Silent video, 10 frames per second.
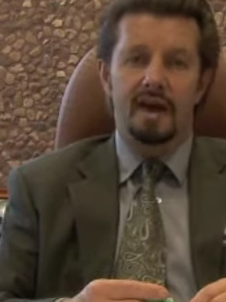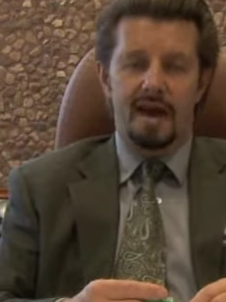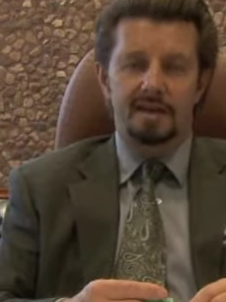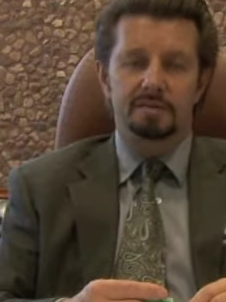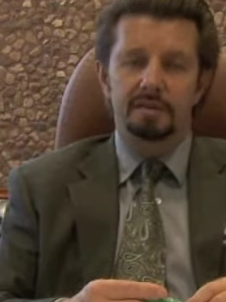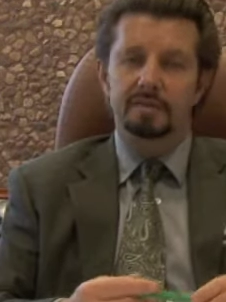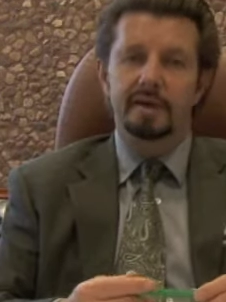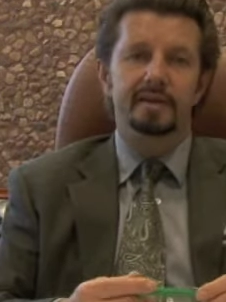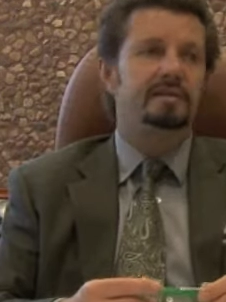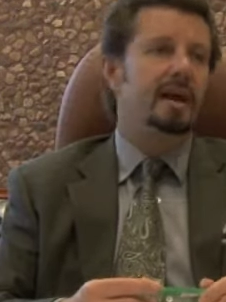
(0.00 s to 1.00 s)
actually
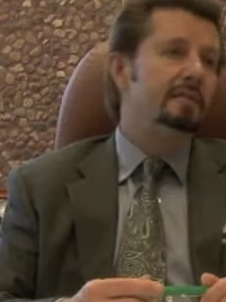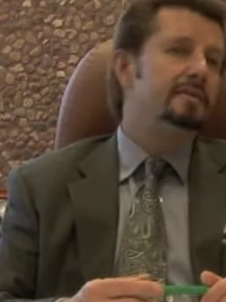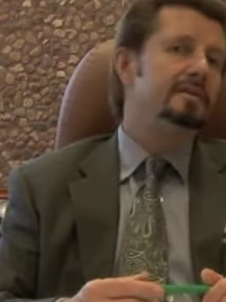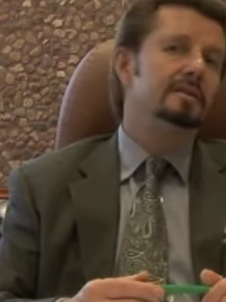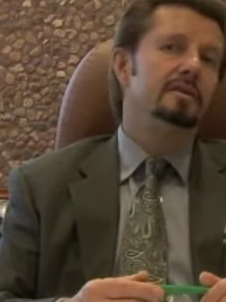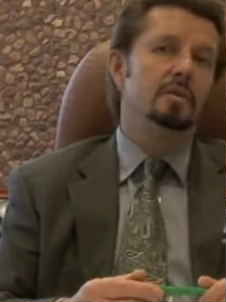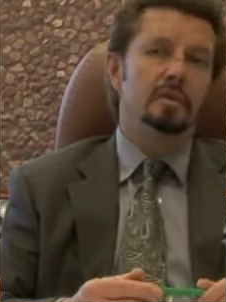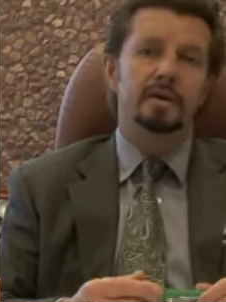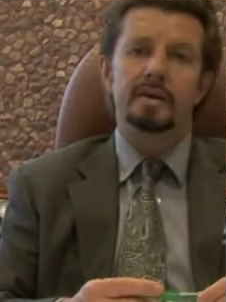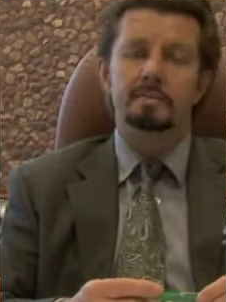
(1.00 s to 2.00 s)
relates to every single
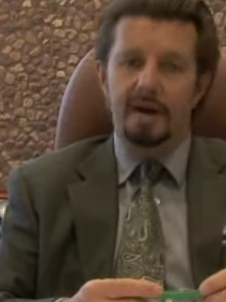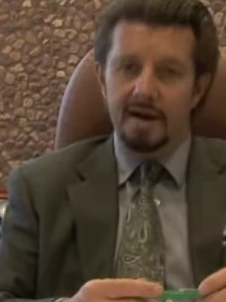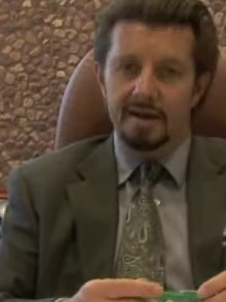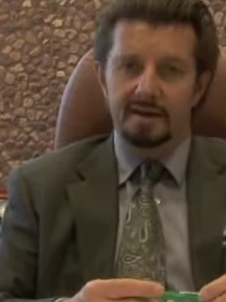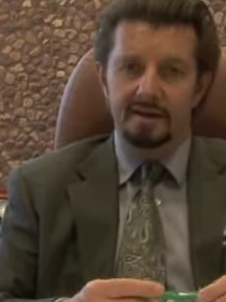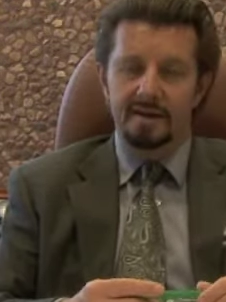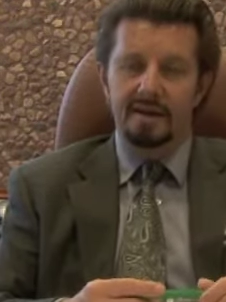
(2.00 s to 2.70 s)
organ of the body.